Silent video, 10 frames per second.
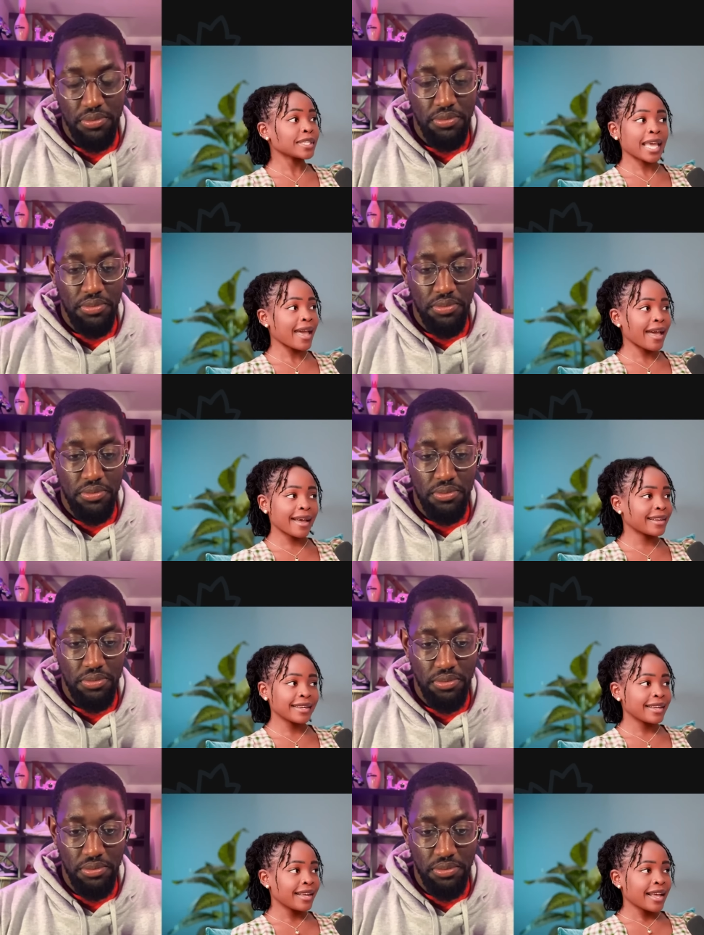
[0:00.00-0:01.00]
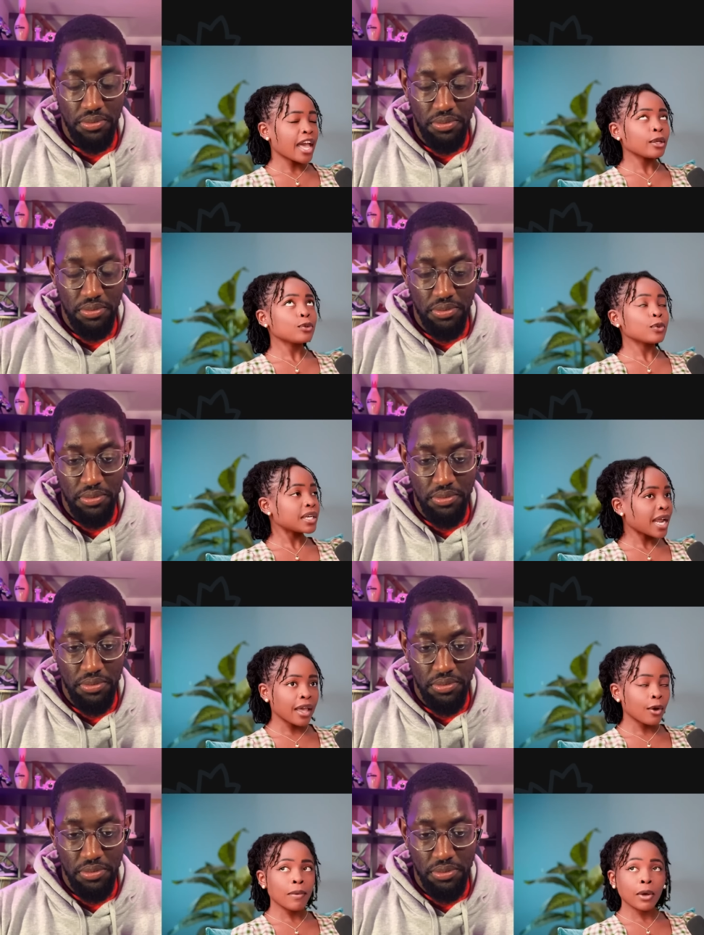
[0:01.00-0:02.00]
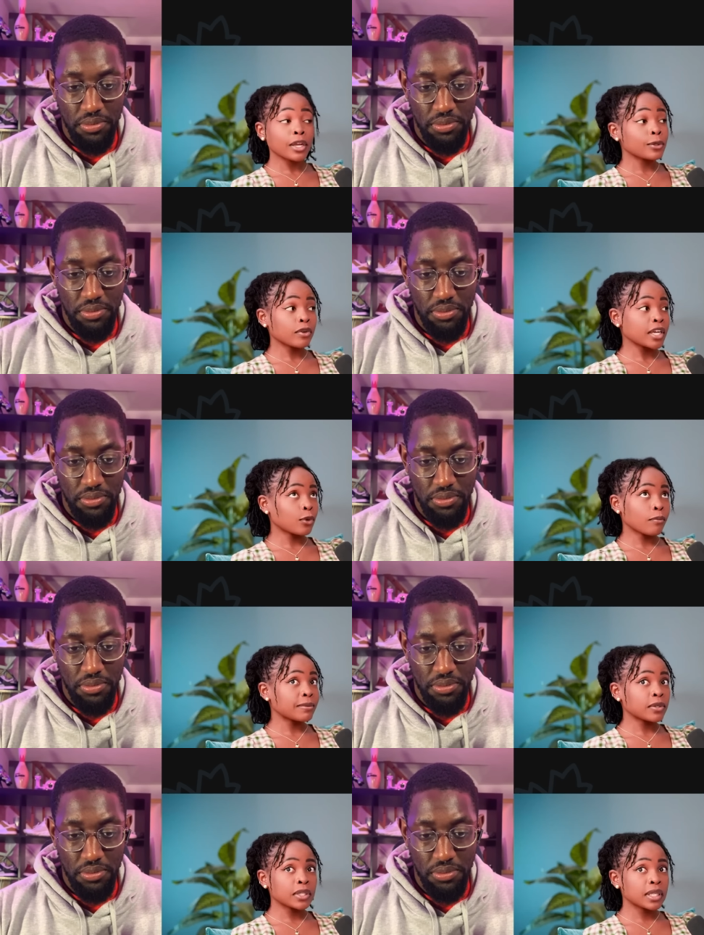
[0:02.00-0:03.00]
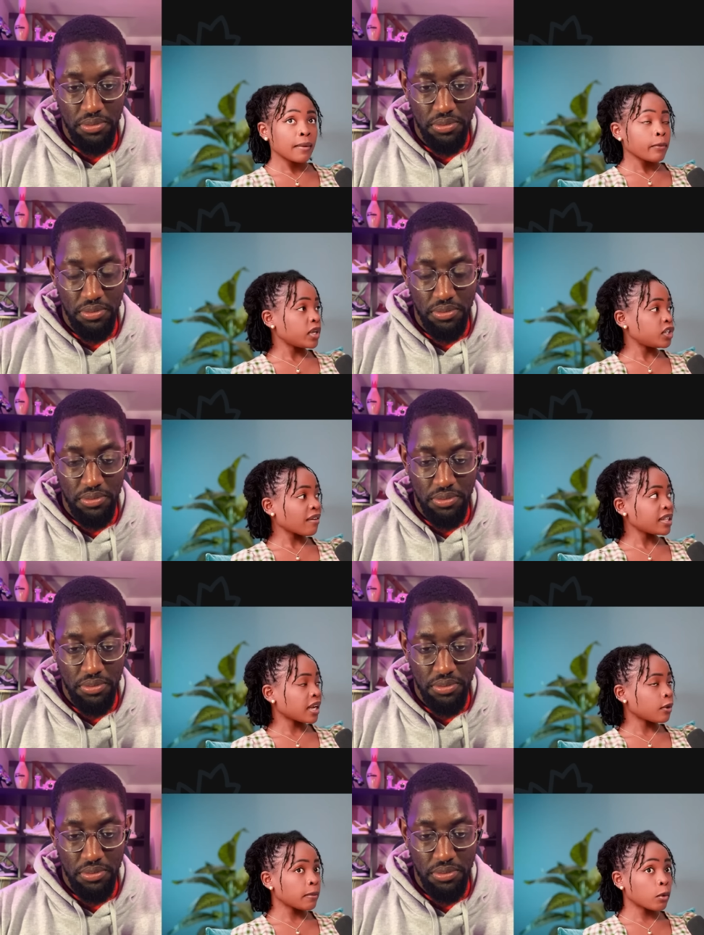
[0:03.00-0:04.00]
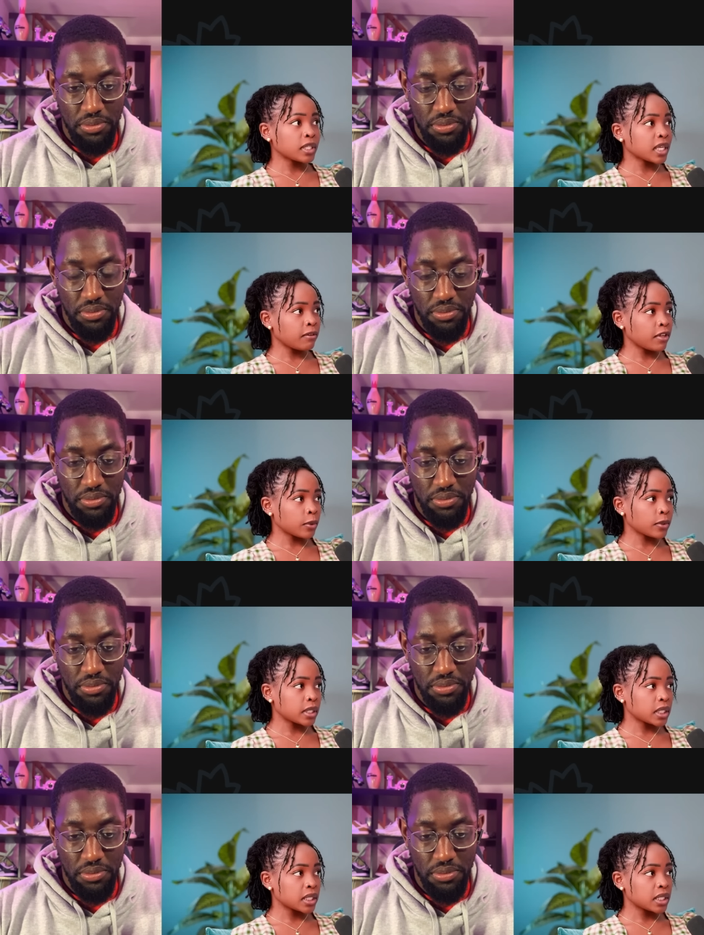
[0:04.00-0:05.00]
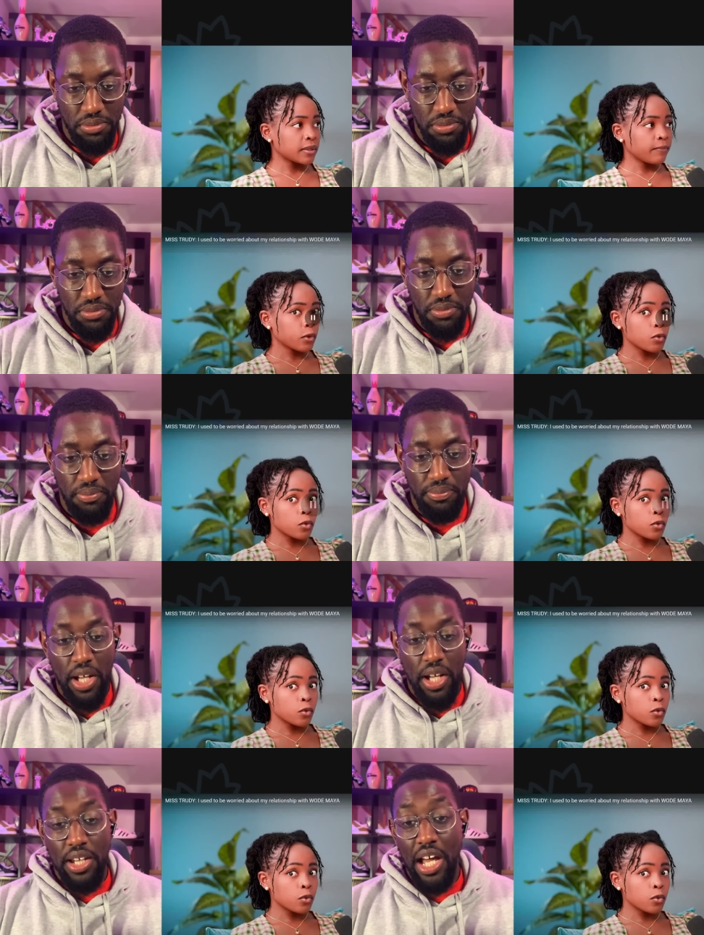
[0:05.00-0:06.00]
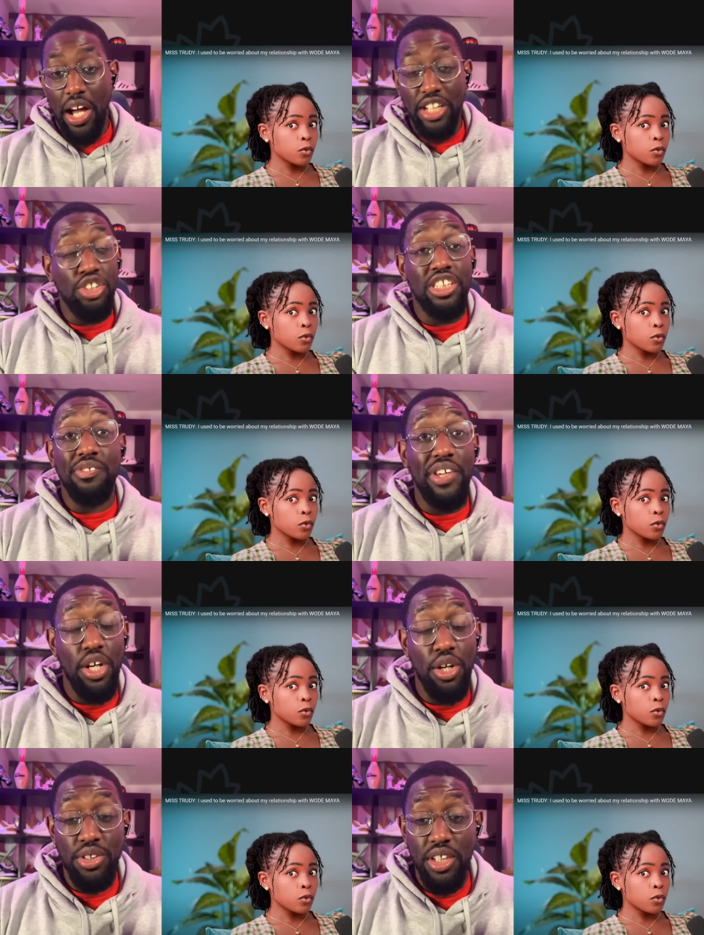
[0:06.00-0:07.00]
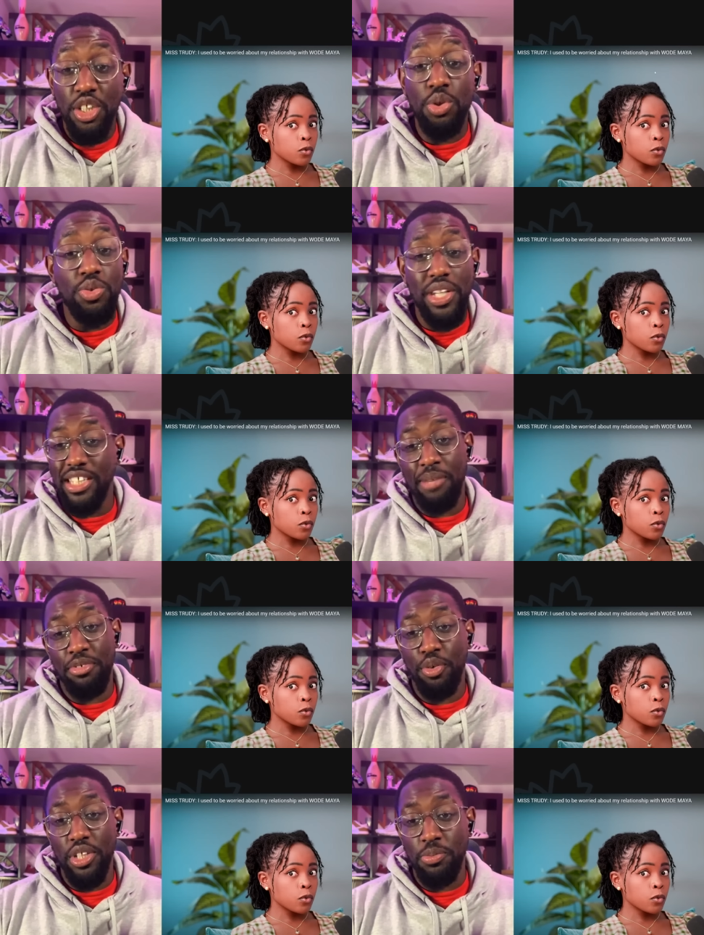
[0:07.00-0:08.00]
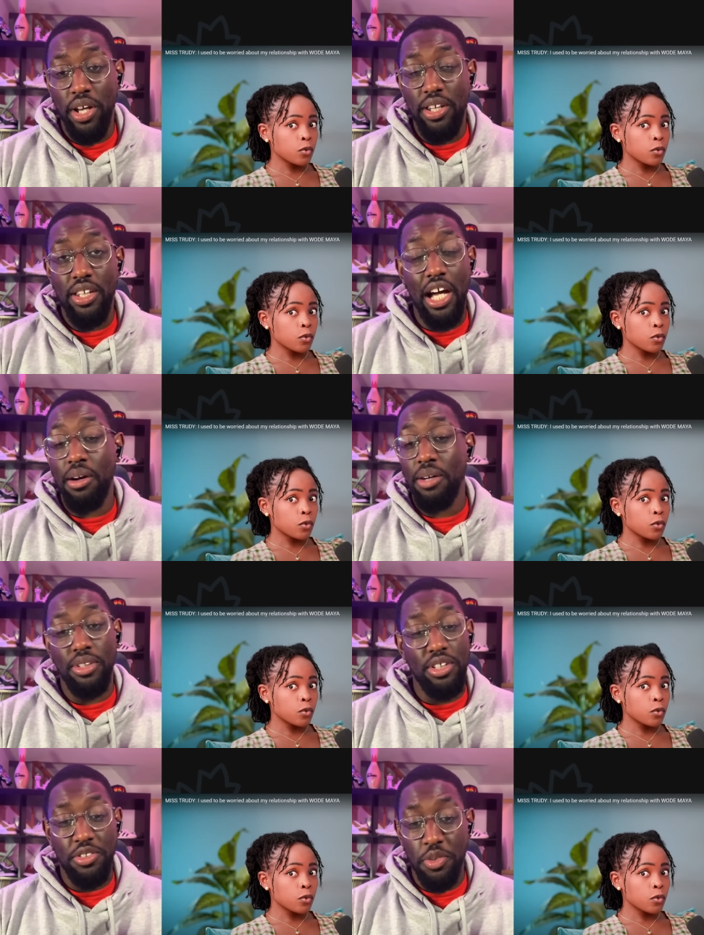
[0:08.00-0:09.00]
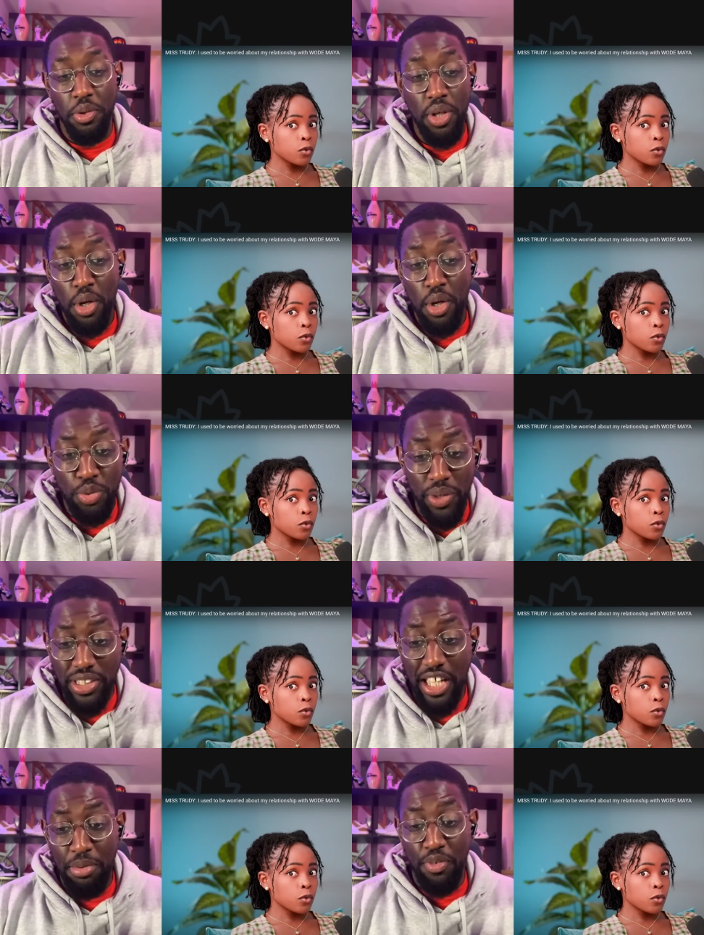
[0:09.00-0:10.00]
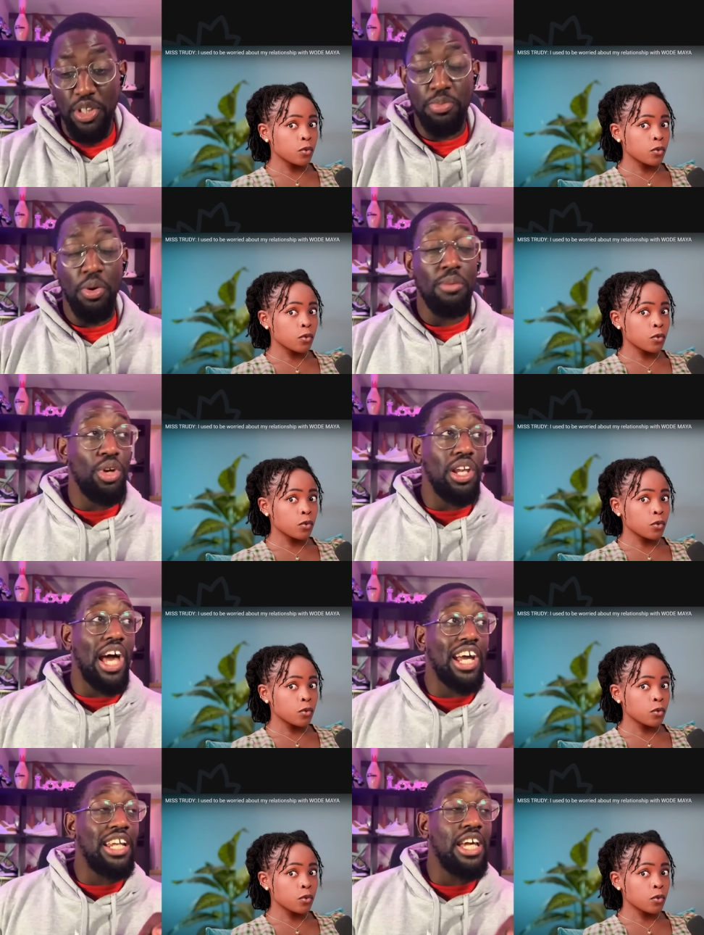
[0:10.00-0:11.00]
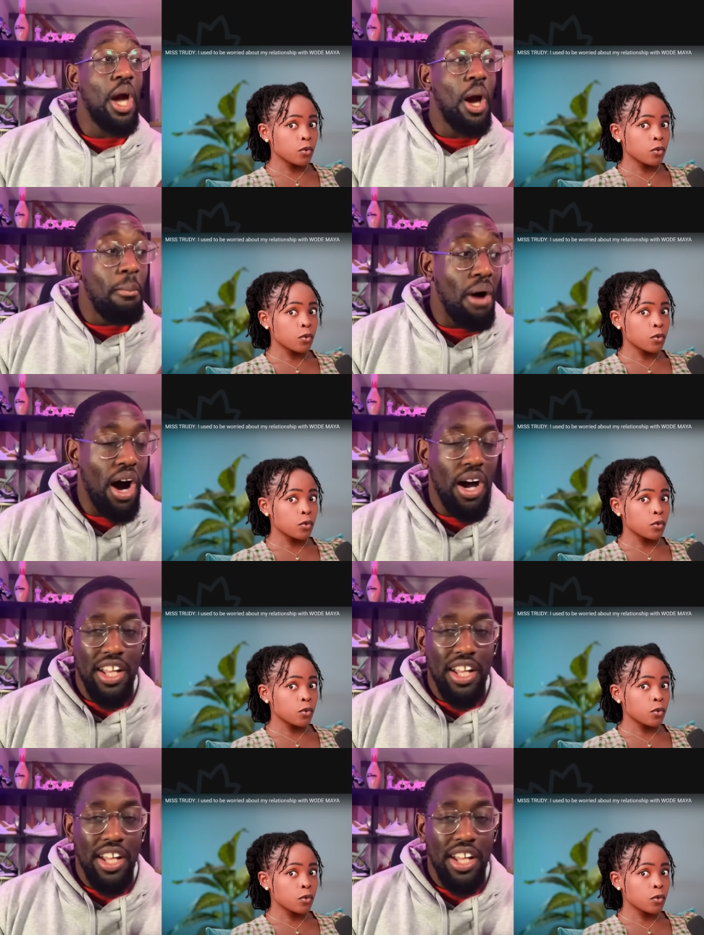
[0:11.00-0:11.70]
Speaker 1: scared. I used to cry. Oh my god, I used to cry so much because when he travels alone, people would send me videos
Speaker 2: now, it's not just the videos. She was already scared before this point. Now, I'm going to be honest with you. She was already scared before this point, more than likely. But